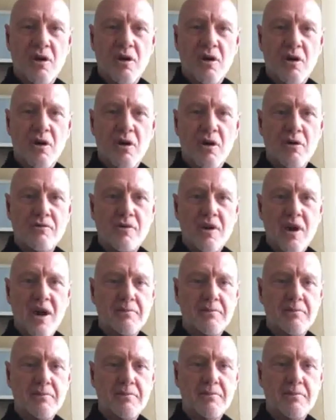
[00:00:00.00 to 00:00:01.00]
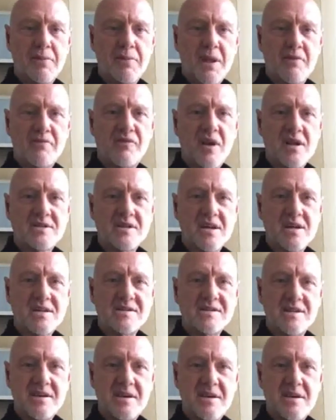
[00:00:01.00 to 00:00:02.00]
over having an independent
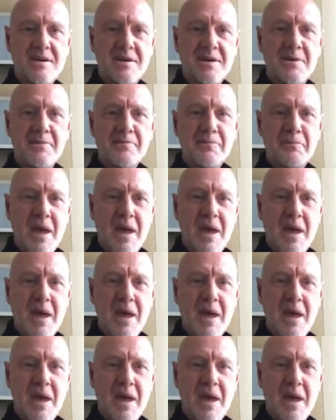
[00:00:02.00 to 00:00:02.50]
franchisee